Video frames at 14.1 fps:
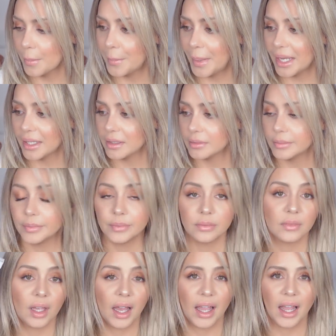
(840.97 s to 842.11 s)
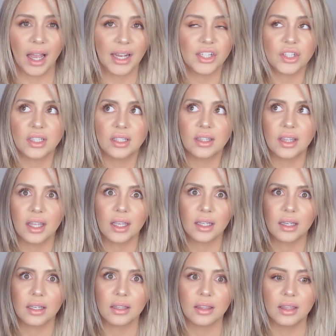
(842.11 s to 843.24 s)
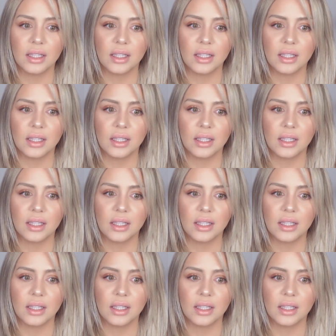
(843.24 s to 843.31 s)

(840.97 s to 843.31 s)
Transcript: but I just think